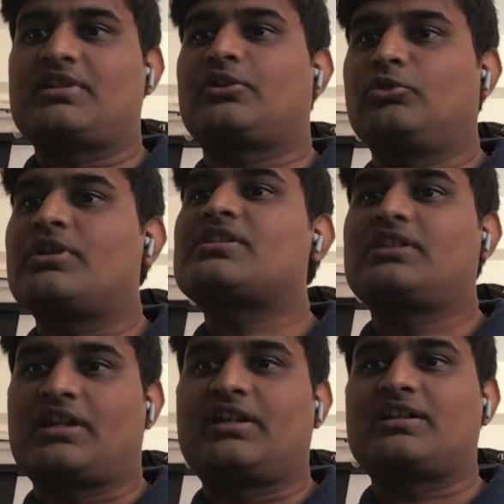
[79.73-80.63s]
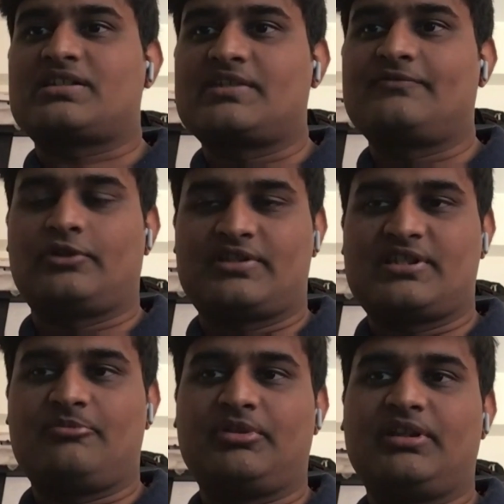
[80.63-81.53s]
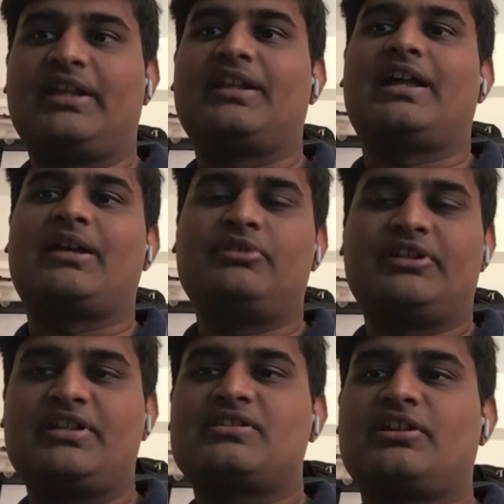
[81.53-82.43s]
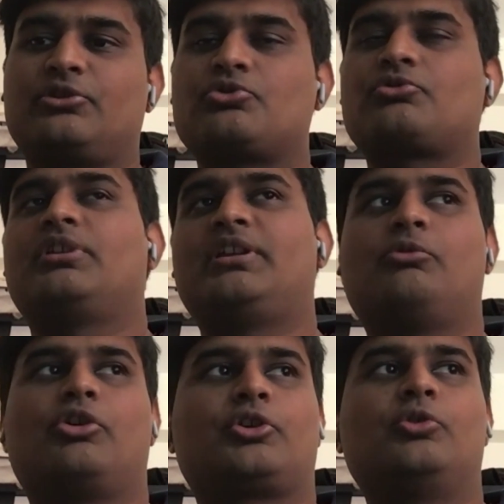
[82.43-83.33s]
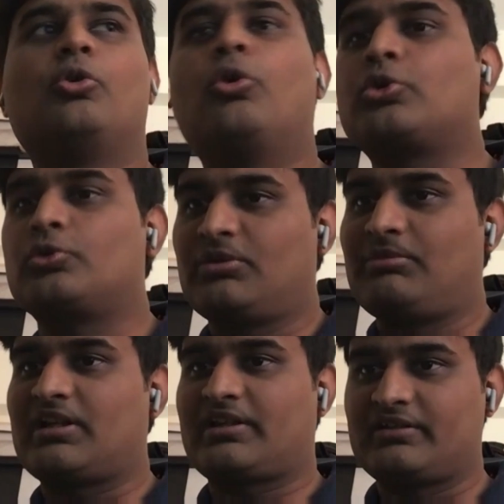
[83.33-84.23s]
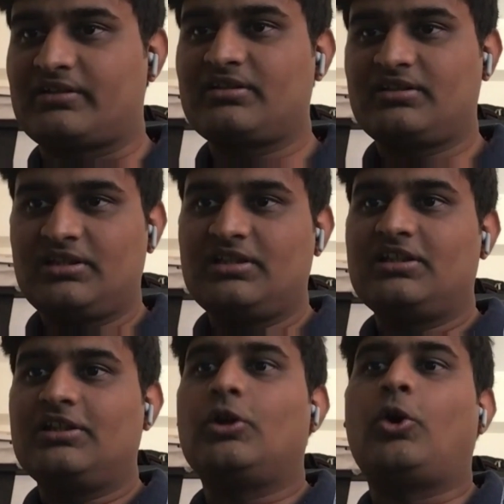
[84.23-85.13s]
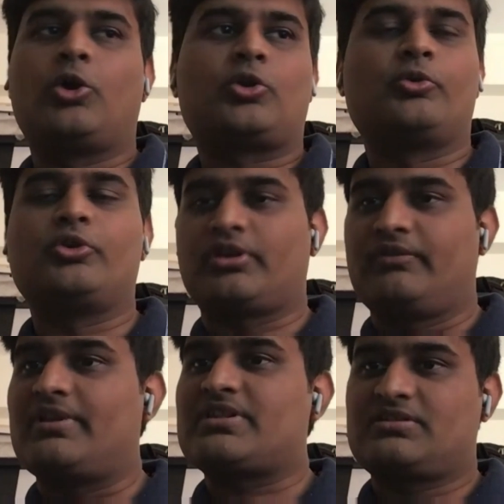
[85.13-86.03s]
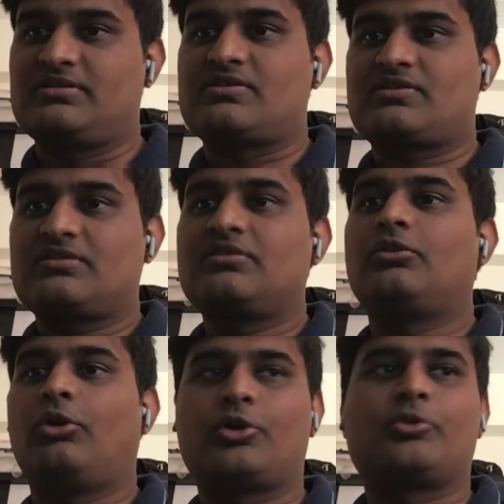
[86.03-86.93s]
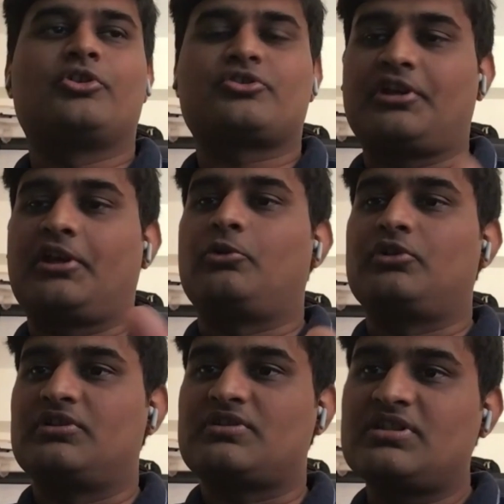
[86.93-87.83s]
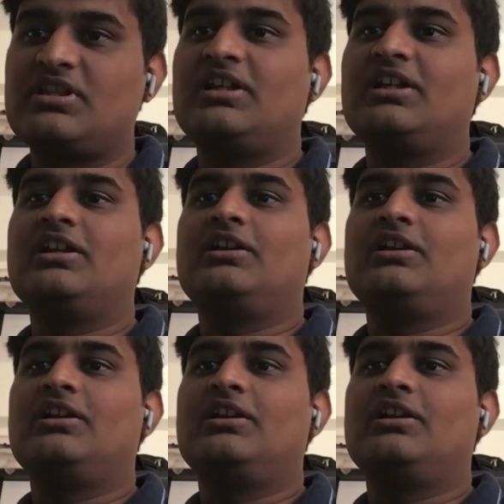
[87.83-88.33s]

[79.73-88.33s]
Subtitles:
which are known as current assets, for example. And liabilities are usually what you owe to the market or to your investors or to your shareholders.